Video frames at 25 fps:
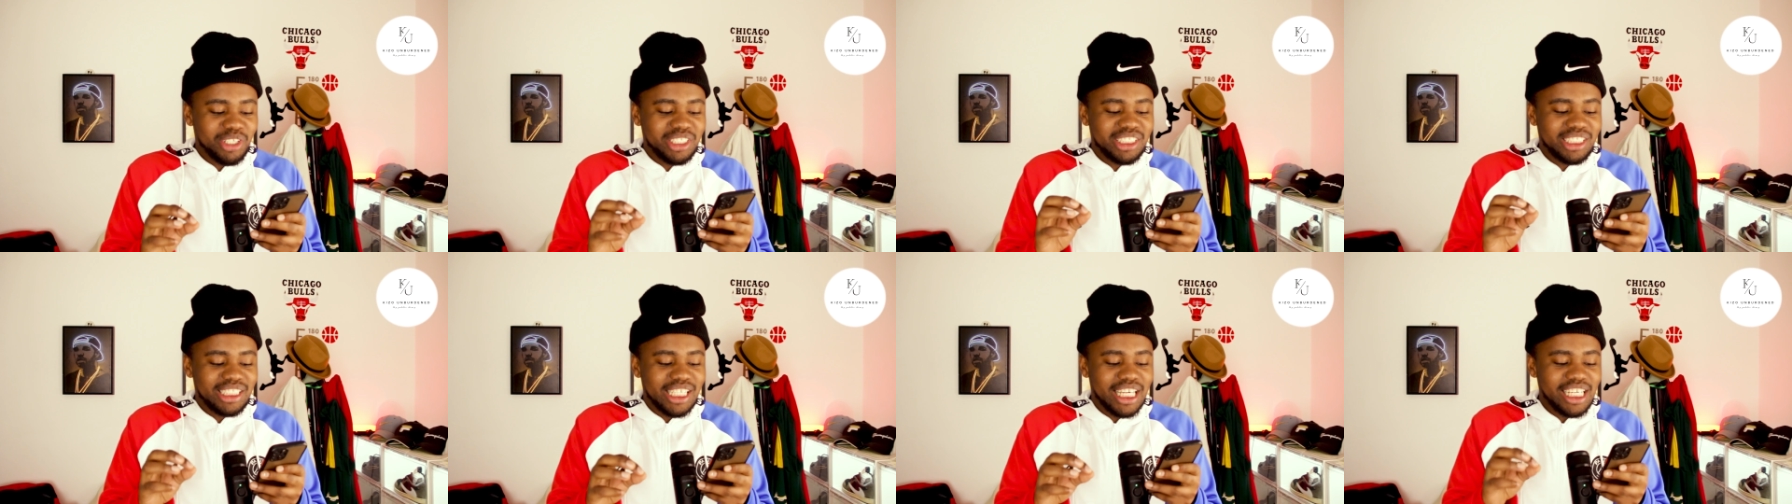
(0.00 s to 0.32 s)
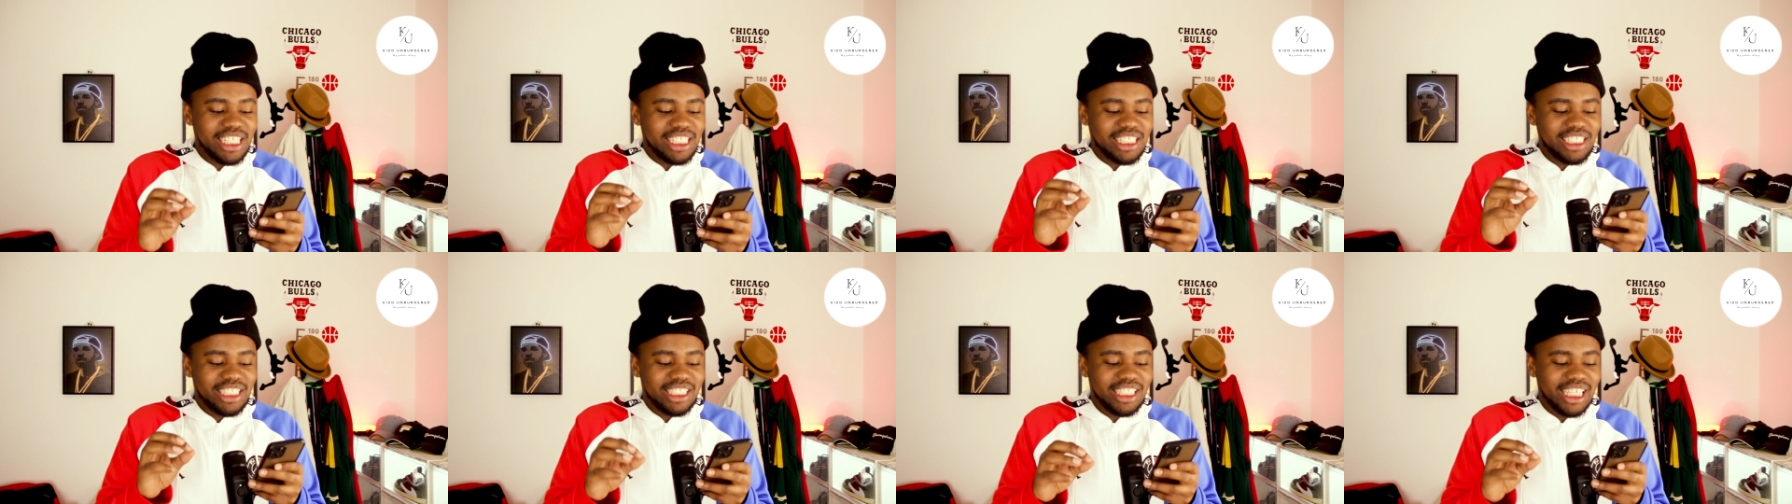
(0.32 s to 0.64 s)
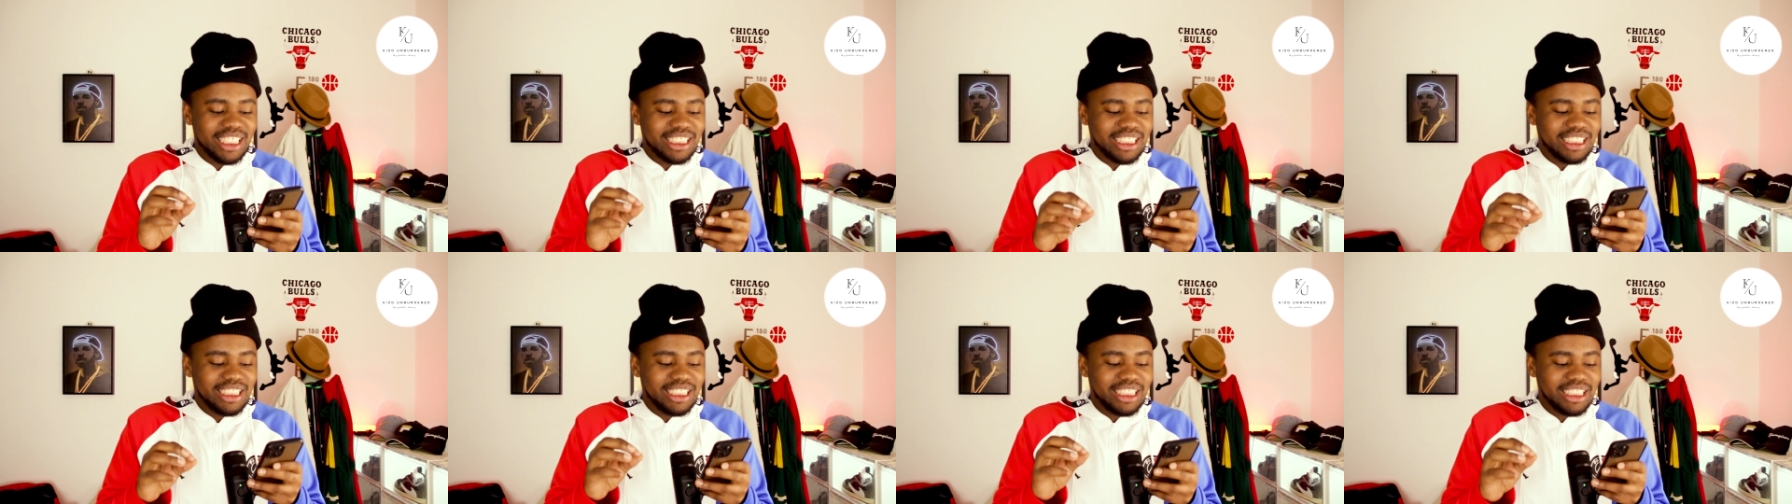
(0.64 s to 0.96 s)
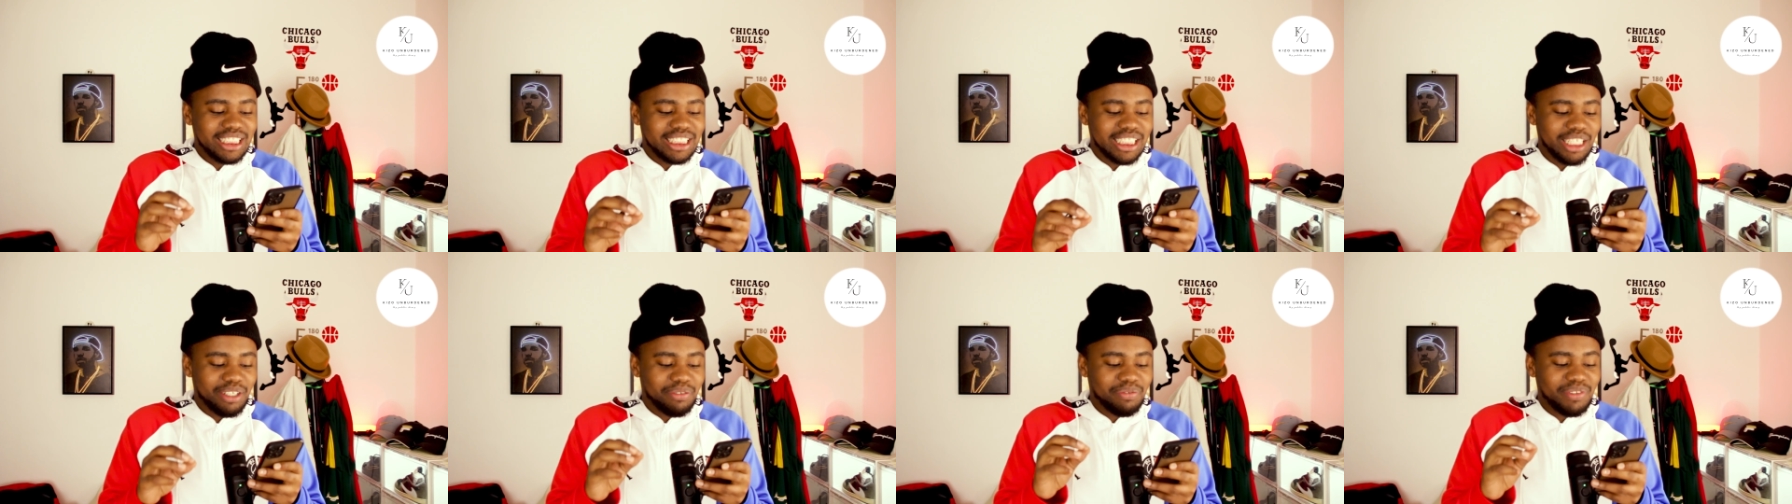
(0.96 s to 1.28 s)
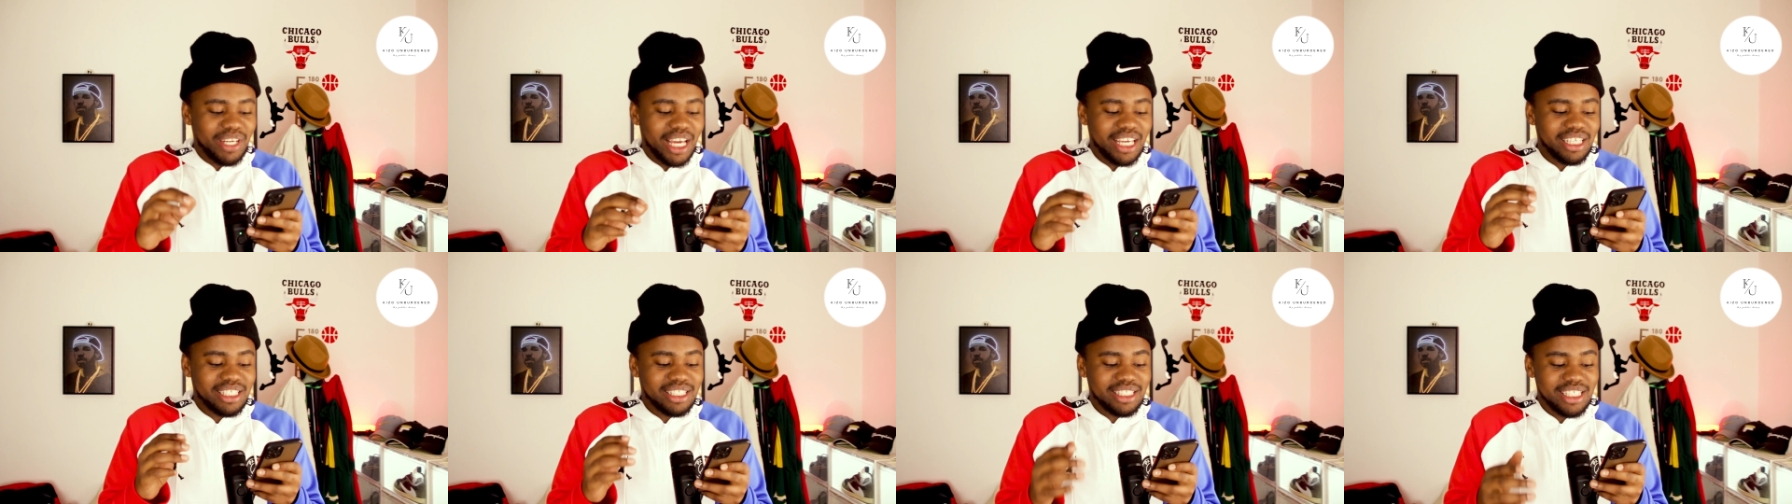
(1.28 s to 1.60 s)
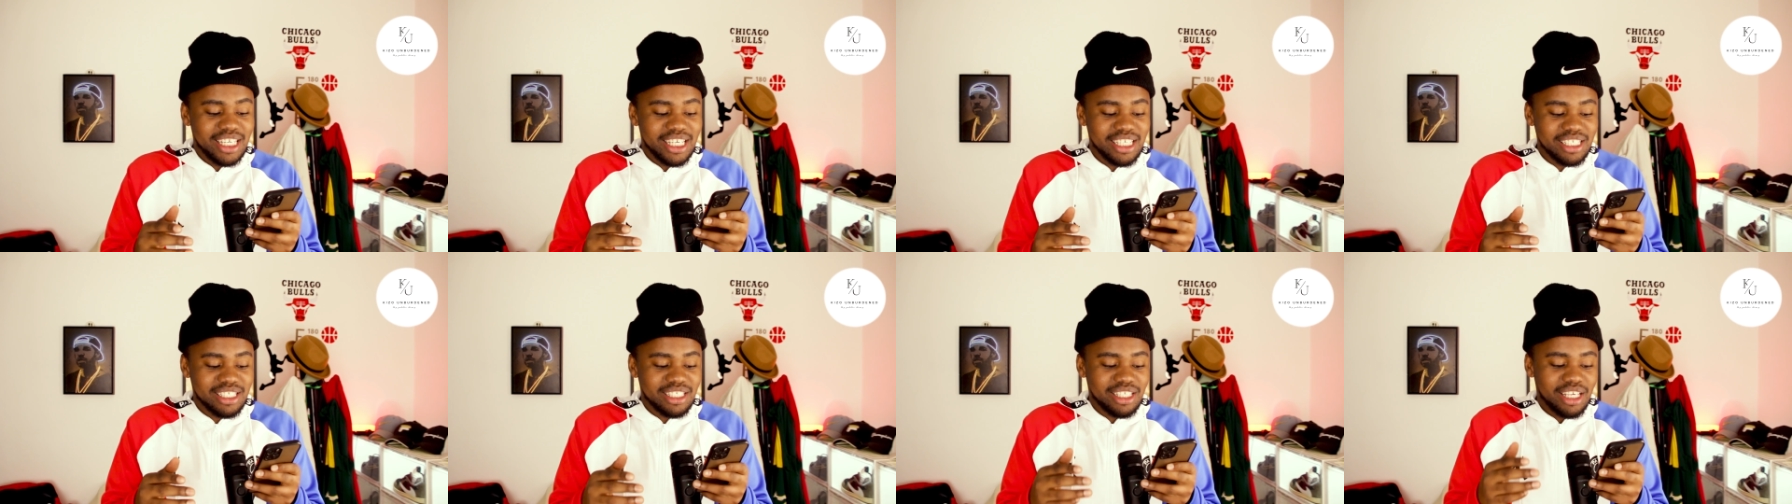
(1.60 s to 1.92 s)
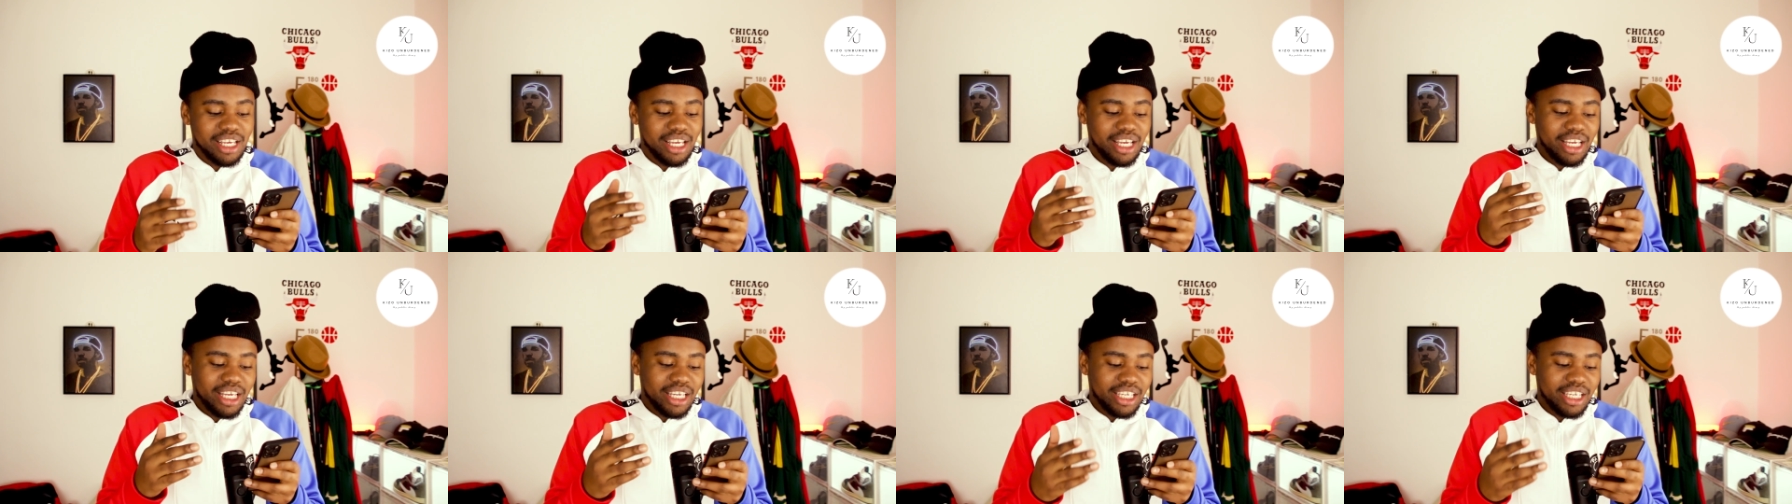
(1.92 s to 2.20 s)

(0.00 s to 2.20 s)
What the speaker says: not saying she doesn't deserve nice things,